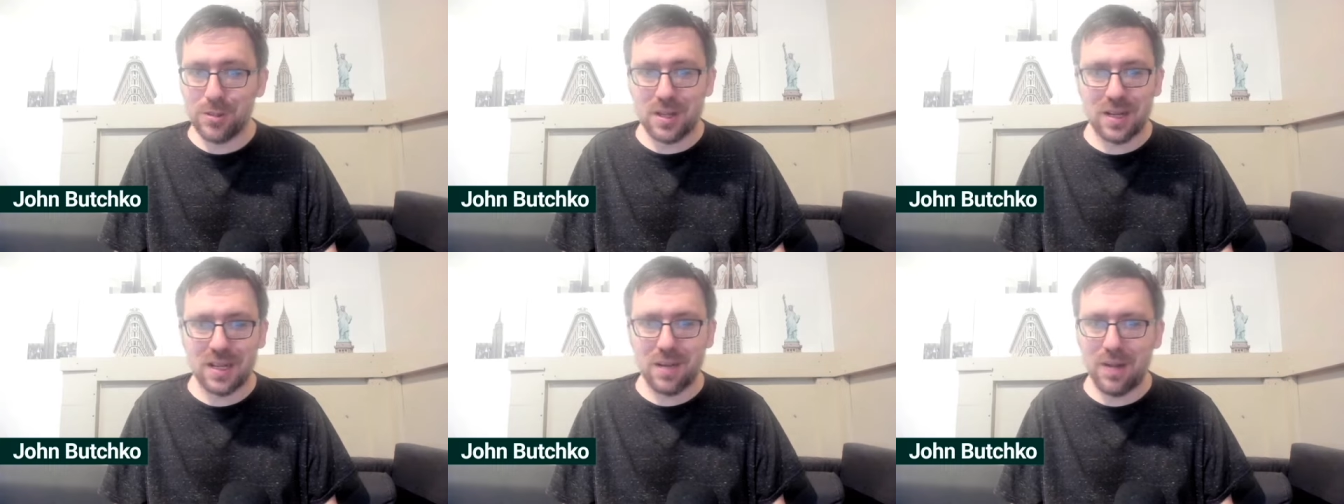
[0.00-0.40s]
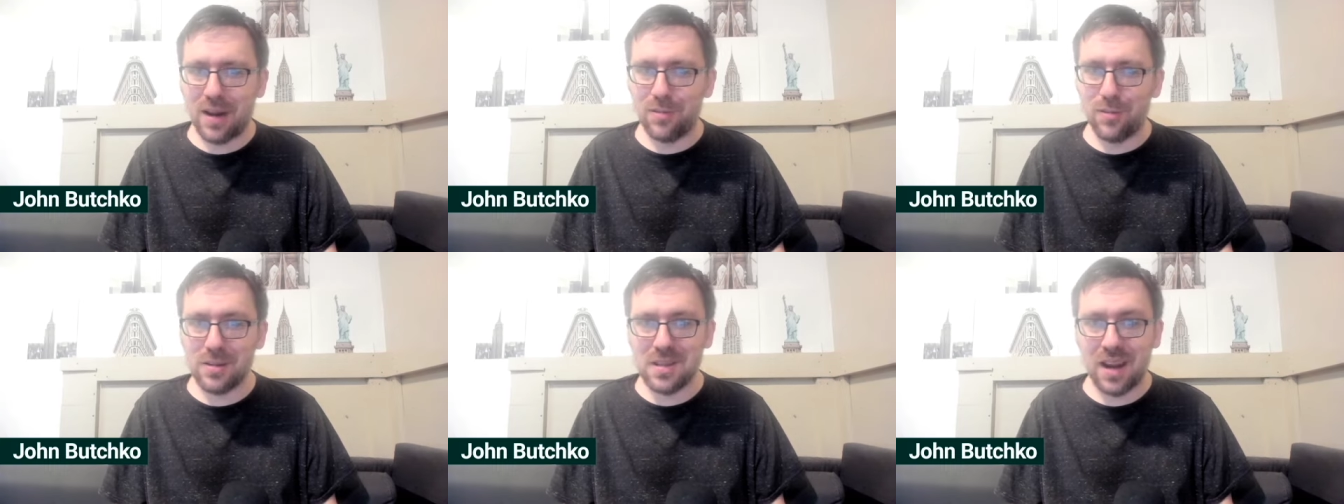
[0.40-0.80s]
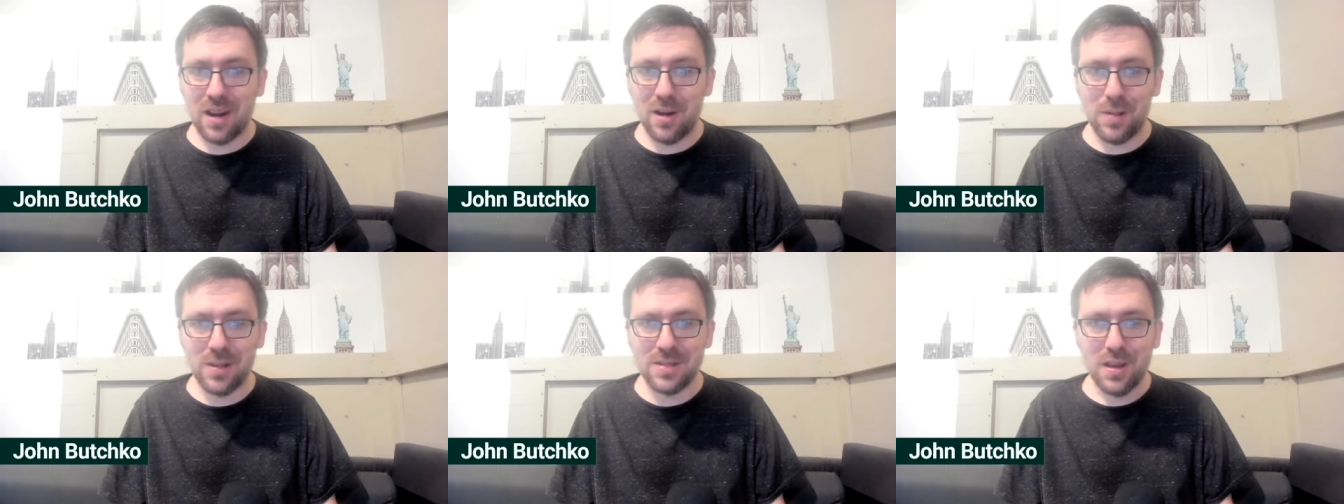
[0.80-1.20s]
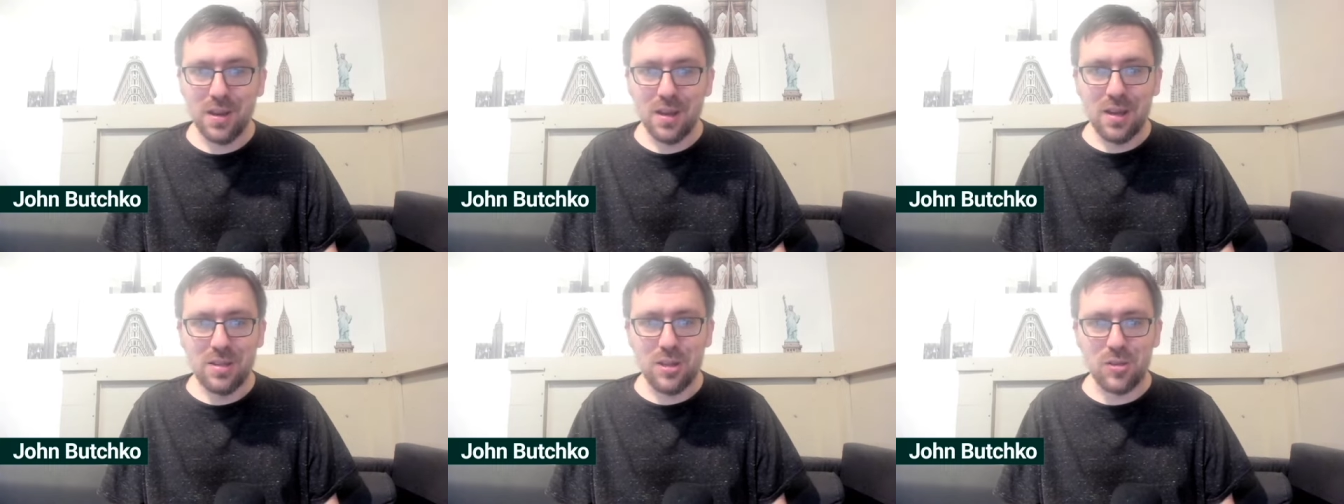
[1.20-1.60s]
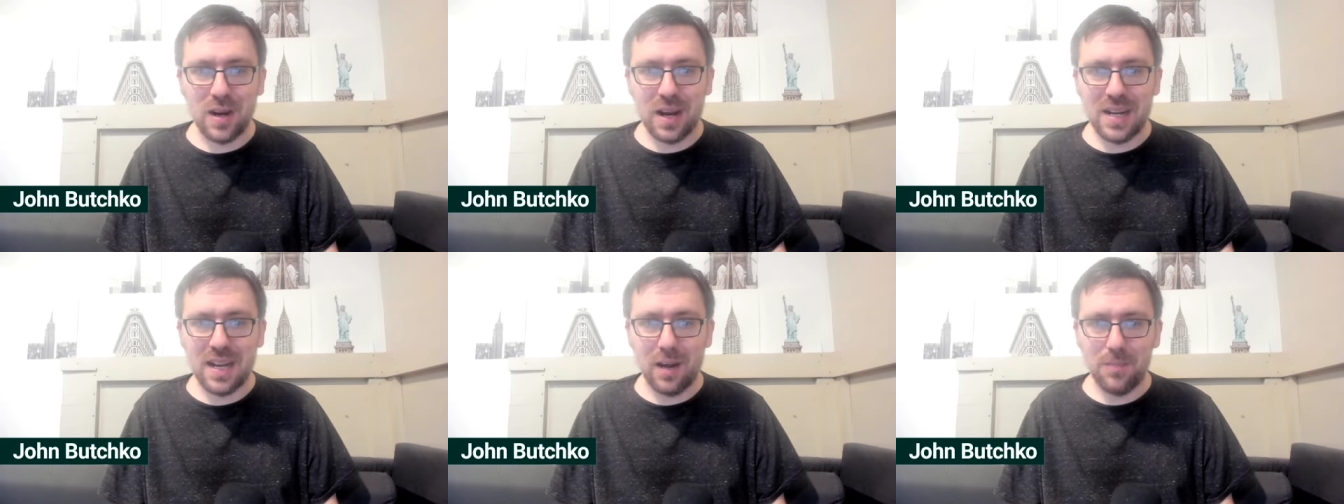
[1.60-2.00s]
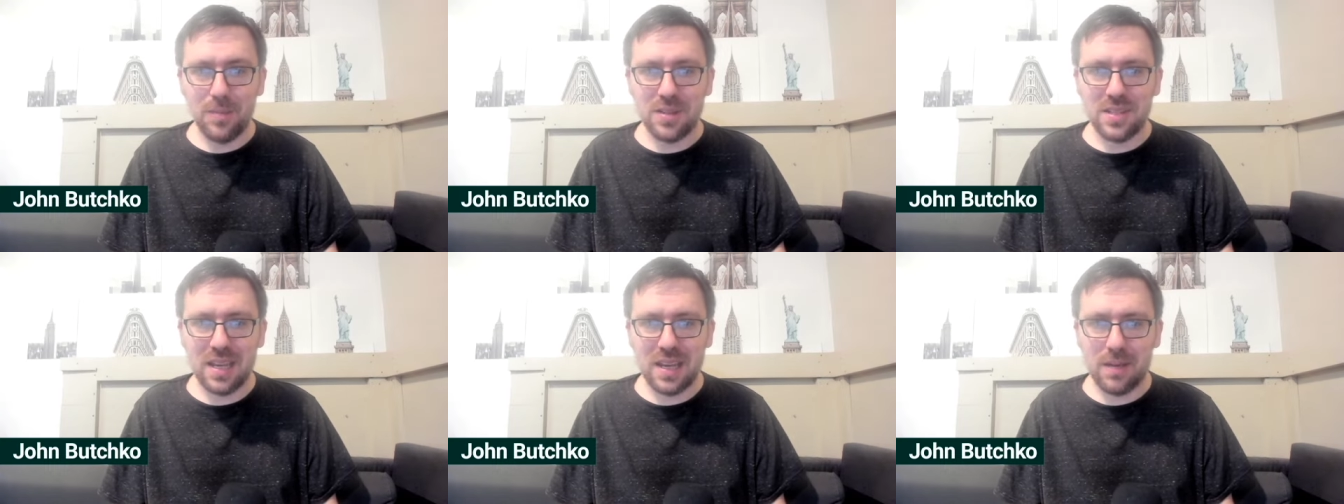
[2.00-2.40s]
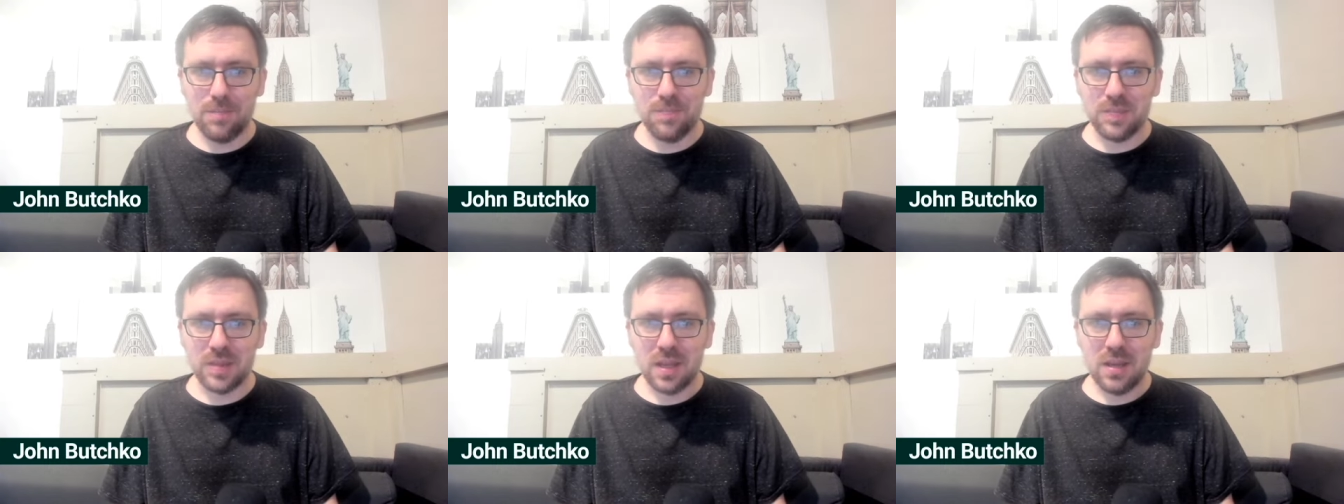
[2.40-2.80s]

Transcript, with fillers: going to come out of retirement to try and help the team.